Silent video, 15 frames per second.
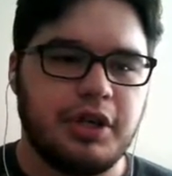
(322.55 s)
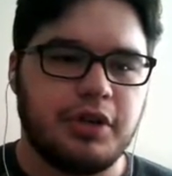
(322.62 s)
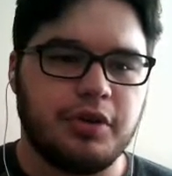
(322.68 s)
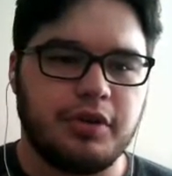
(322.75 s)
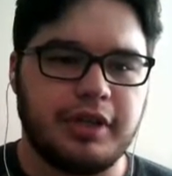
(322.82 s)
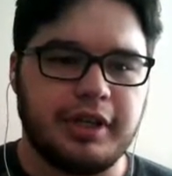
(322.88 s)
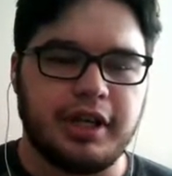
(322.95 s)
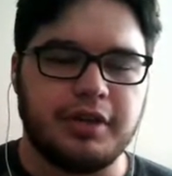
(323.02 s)

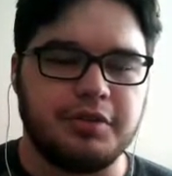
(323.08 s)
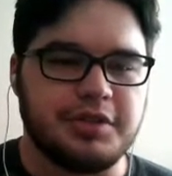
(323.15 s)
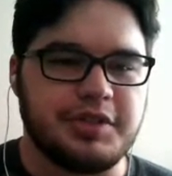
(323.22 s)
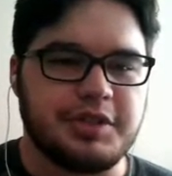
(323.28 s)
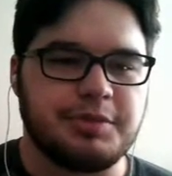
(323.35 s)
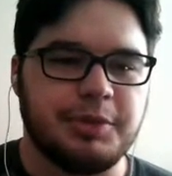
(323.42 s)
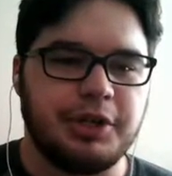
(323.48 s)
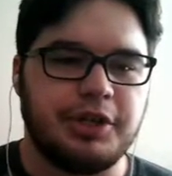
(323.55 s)
any kind of
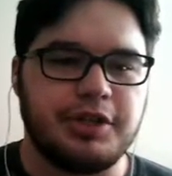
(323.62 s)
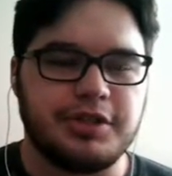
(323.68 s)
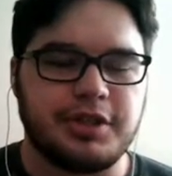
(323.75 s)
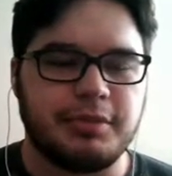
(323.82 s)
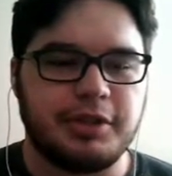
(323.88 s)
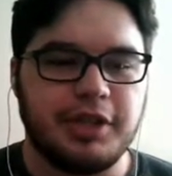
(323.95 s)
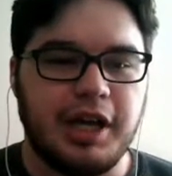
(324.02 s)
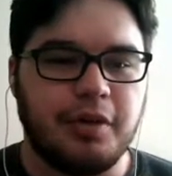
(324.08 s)
resist barrier or
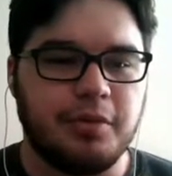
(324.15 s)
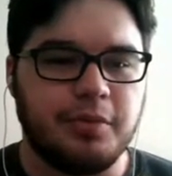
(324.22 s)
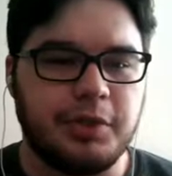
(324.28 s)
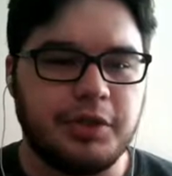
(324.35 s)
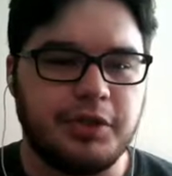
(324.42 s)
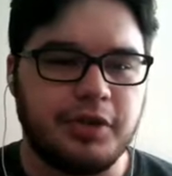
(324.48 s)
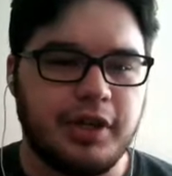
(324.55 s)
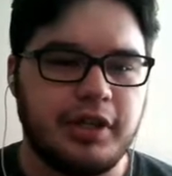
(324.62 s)
something, that would
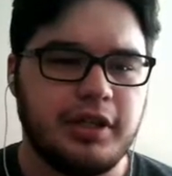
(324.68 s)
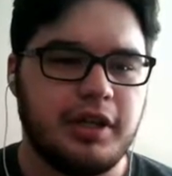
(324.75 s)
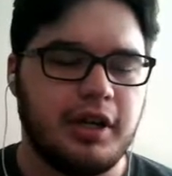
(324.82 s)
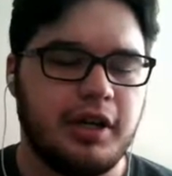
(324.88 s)
be great.